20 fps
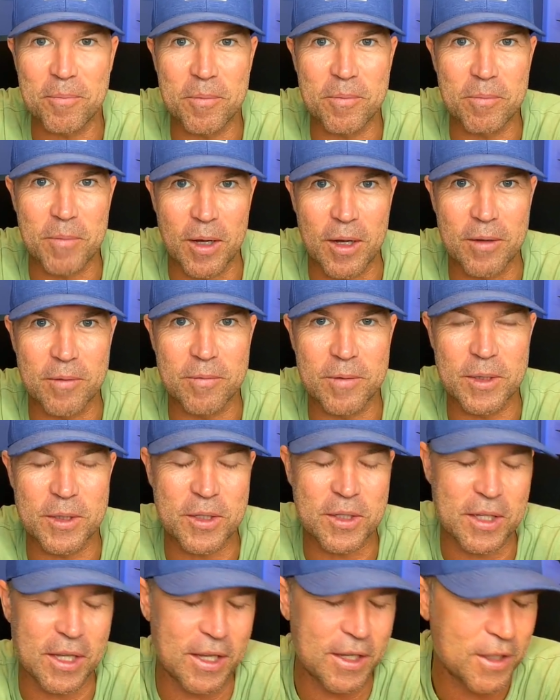
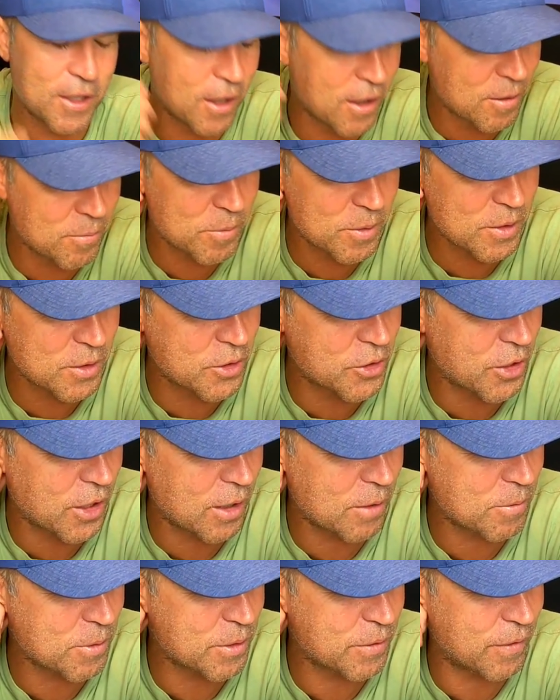Nohamba's, uh, Nohamba's
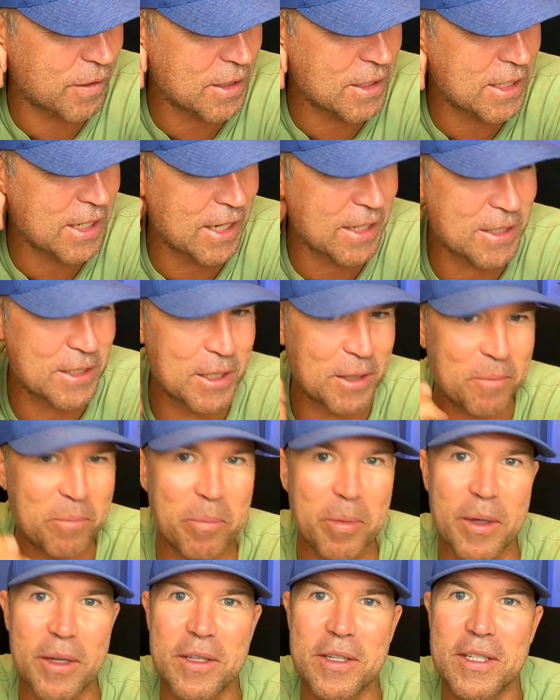try was fantastic,
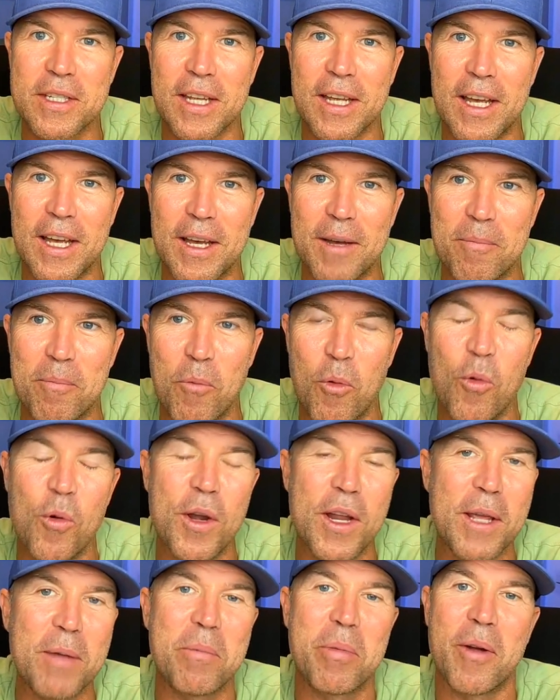but uh,
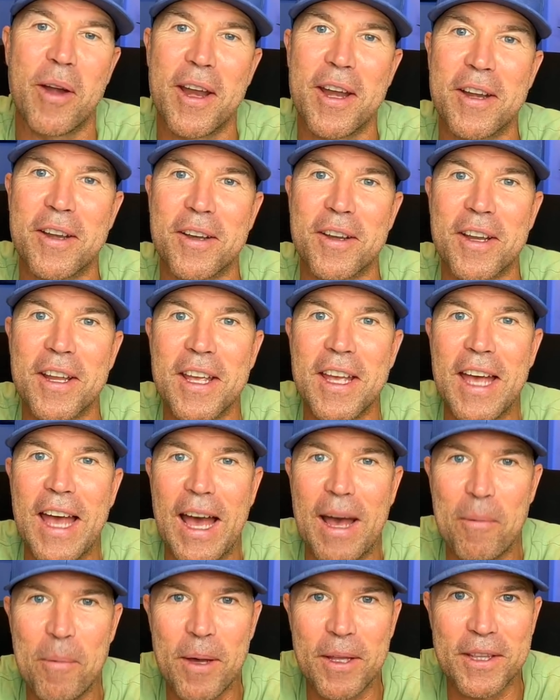Mornay Brandon,
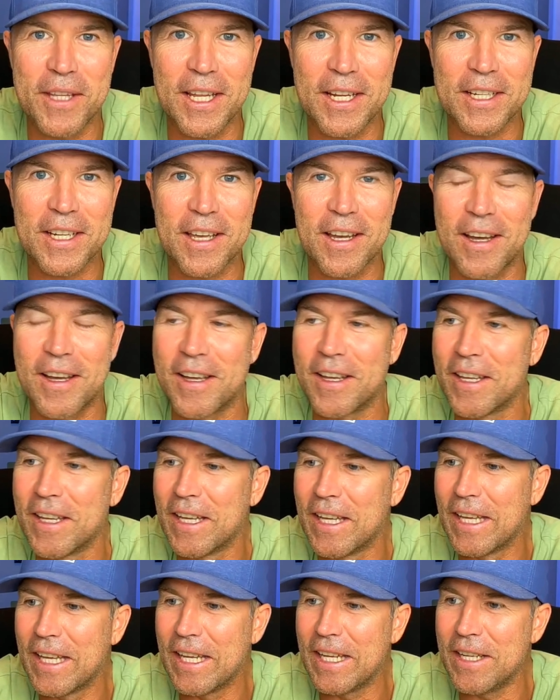how about that guy?
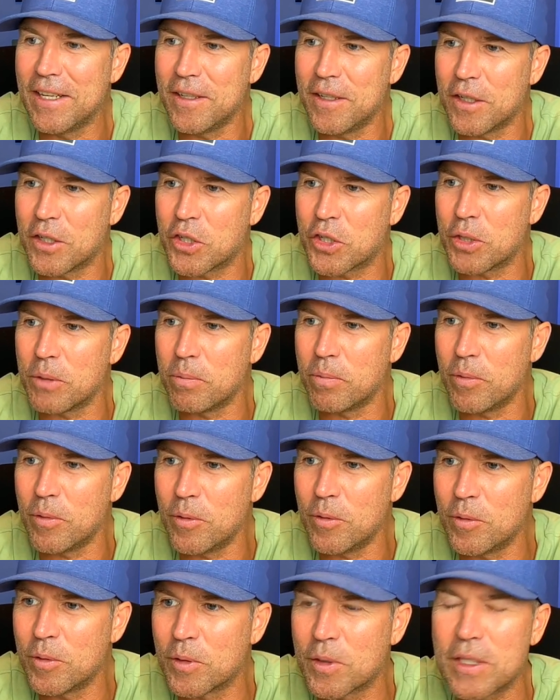He did a
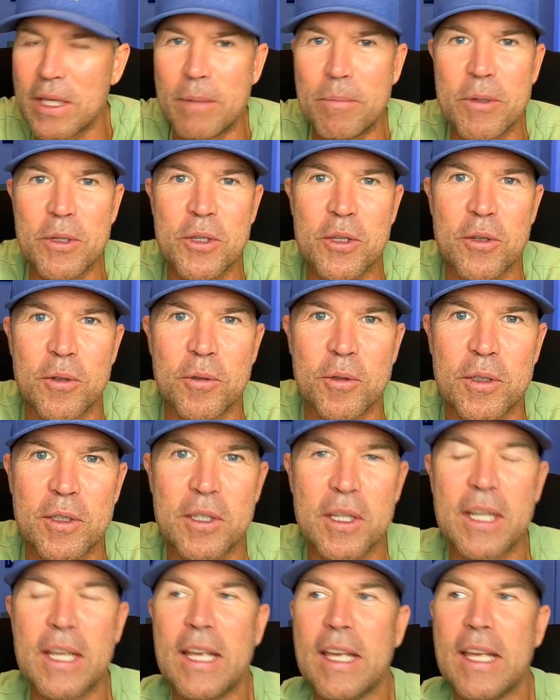triple somersault.